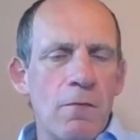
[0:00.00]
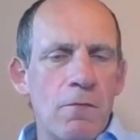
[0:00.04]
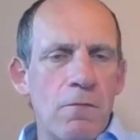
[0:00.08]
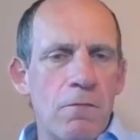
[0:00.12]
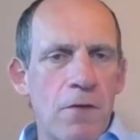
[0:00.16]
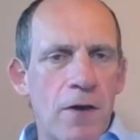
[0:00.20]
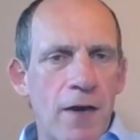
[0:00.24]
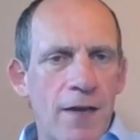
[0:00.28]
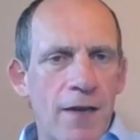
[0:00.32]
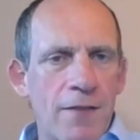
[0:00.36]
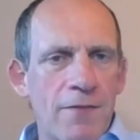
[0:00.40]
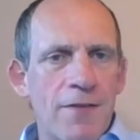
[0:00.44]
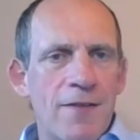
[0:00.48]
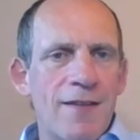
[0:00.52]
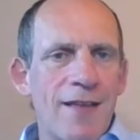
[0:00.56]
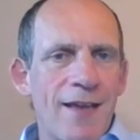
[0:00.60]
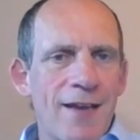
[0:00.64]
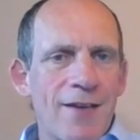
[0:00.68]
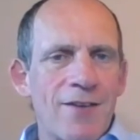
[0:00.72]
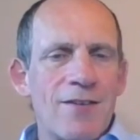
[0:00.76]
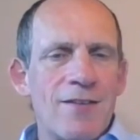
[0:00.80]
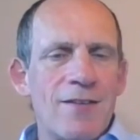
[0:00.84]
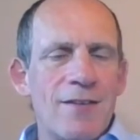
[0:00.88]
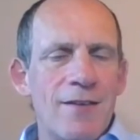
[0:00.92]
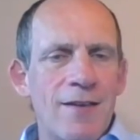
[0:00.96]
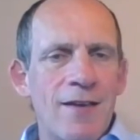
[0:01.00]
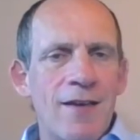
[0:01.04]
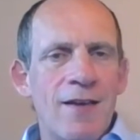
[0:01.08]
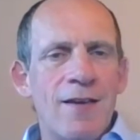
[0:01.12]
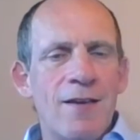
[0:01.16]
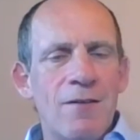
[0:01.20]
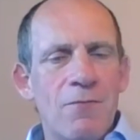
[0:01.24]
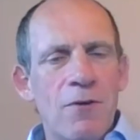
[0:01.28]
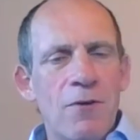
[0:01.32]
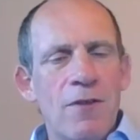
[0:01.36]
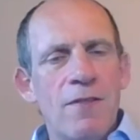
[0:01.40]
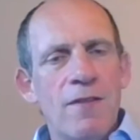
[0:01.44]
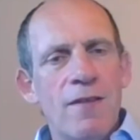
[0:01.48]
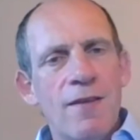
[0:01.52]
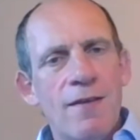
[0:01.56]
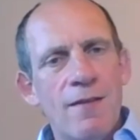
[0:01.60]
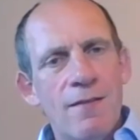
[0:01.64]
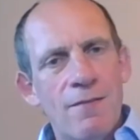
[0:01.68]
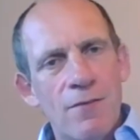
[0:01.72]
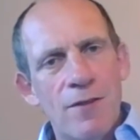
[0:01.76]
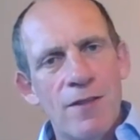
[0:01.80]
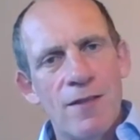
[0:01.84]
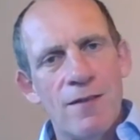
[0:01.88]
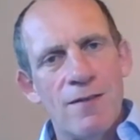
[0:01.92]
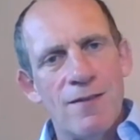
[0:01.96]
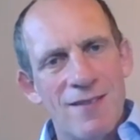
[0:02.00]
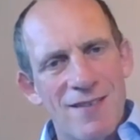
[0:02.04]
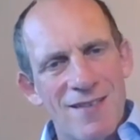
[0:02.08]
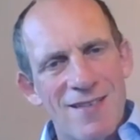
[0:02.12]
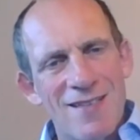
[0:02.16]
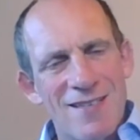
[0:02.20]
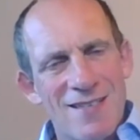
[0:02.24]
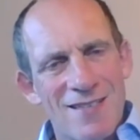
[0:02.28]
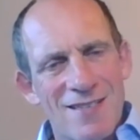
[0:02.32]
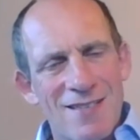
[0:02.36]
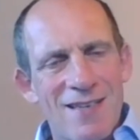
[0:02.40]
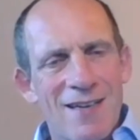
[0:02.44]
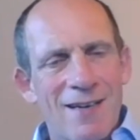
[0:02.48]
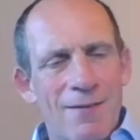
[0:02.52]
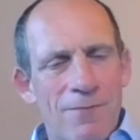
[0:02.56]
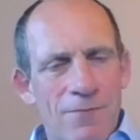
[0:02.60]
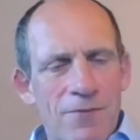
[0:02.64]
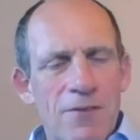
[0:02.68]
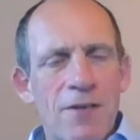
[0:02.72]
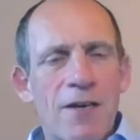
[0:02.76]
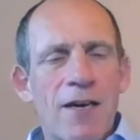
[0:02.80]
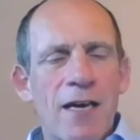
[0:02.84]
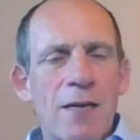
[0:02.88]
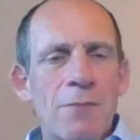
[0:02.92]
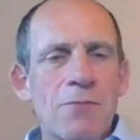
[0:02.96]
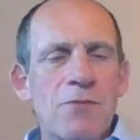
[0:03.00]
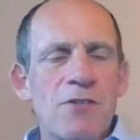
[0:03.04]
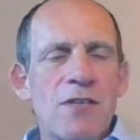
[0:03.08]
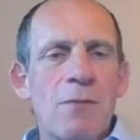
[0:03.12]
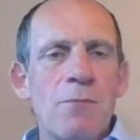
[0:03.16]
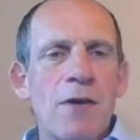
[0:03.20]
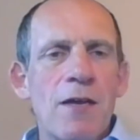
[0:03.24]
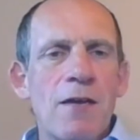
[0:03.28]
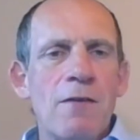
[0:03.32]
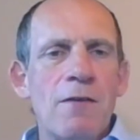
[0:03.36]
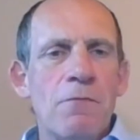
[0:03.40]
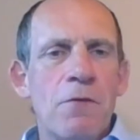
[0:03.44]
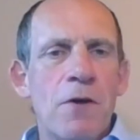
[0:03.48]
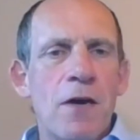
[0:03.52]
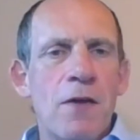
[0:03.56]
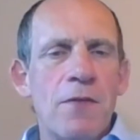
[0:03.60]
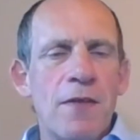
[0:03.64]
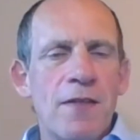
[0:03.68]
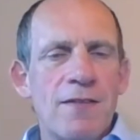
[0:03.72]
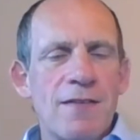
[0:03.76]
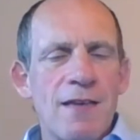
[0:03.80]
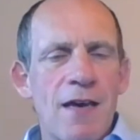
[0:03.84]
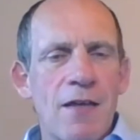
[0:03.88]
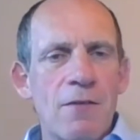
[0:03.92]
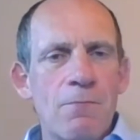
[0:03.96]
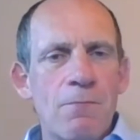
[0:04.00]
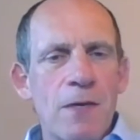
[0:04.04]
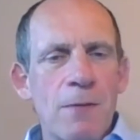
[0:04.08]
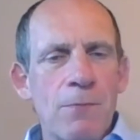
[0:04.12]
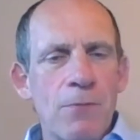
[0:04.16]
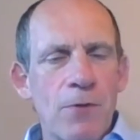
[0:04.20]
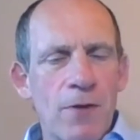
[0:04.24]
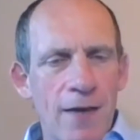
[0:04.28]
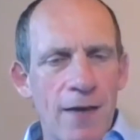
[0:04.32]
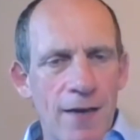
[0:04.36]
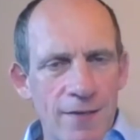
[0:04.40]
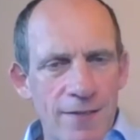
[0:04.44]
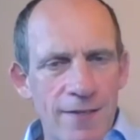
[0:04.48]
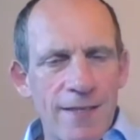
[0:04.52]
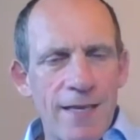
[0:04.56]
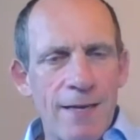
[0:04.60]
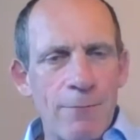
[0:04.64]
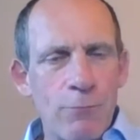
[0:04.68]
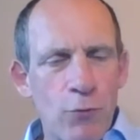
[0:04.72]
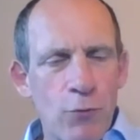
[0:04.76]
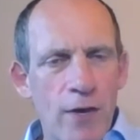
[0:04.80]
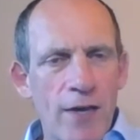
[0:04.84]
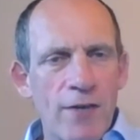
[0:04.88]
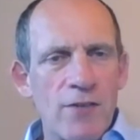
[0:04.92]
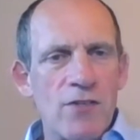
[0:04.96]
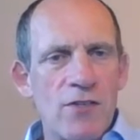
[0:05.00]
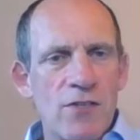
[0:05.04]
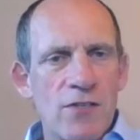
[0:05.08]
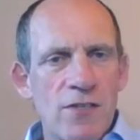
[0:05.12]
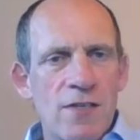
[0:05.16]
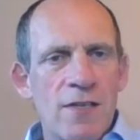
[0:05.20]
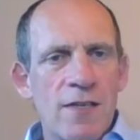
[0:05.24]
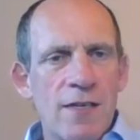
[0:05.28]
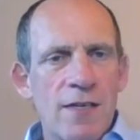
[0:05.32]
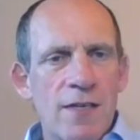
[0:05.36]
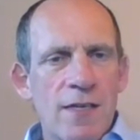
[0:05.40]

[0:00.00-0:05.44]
find that actually when it's tough times, they may find there's other people cutting their prices.